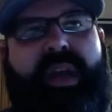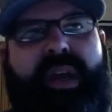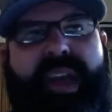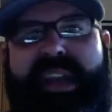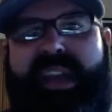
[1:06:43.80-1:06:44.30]

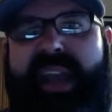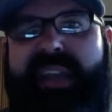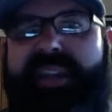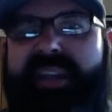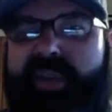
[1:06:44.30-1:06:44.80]
any kind of
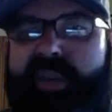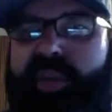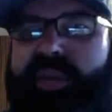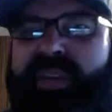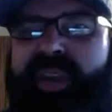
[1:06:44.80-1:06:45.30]

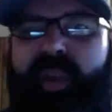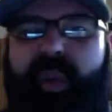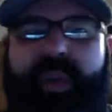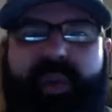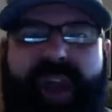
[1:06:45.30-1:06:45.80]
news. We
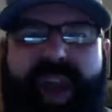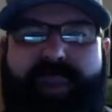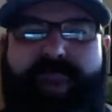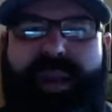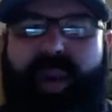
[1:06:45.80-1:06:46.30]
don't talk
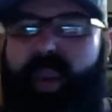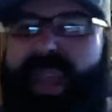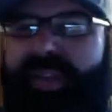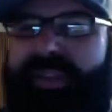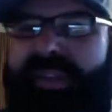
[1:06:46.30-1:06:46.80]
about our
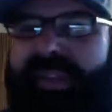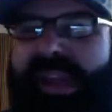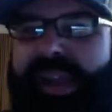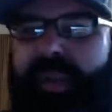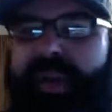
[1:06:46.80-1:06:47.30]
weeks.
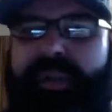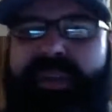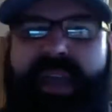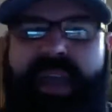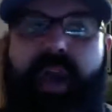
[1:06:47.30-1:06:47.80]
Like, we don't
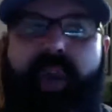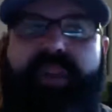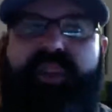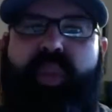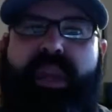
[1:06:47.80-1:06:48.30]
say, oh,
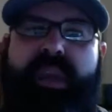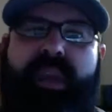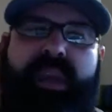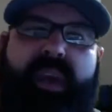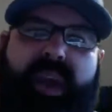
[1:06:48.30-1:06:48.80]
this week
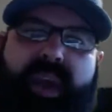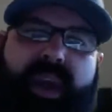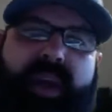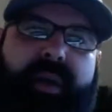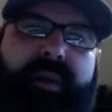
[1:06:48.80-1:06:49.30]

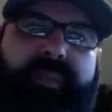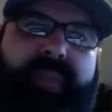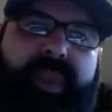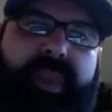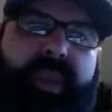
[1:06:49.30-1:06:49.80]
I
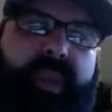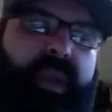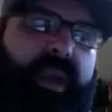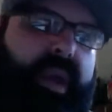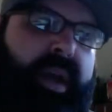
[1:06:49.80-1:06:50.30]

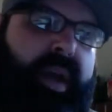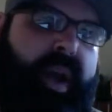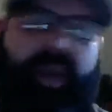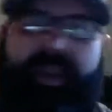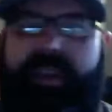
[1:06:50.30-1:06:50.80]

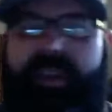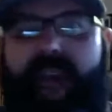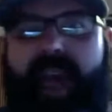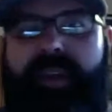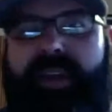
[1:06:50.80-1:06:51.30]
went to the
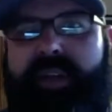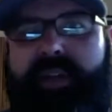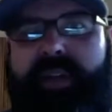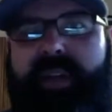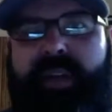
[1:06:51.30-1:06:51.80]

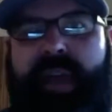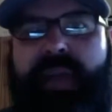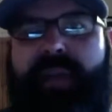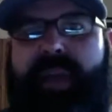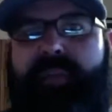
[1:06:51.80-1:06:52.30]
doctor's.
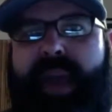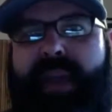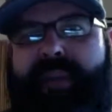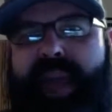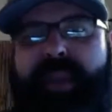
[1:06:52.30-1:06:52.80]
And then by
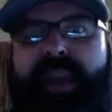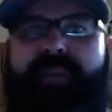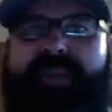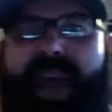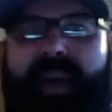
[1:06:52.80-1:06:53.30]
the time it
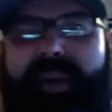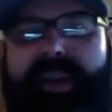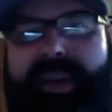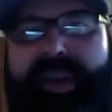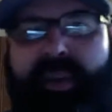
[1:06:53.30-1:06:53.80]
comes out,
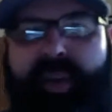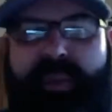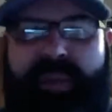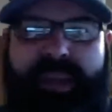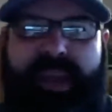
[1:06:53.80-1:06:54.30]
it would have
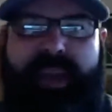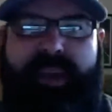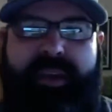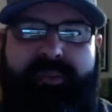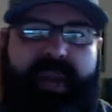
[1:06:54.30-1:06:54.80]
been
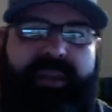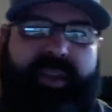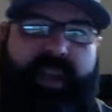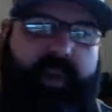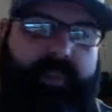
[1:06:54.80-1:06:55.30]
like months
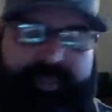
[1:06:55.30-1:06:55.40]
ago.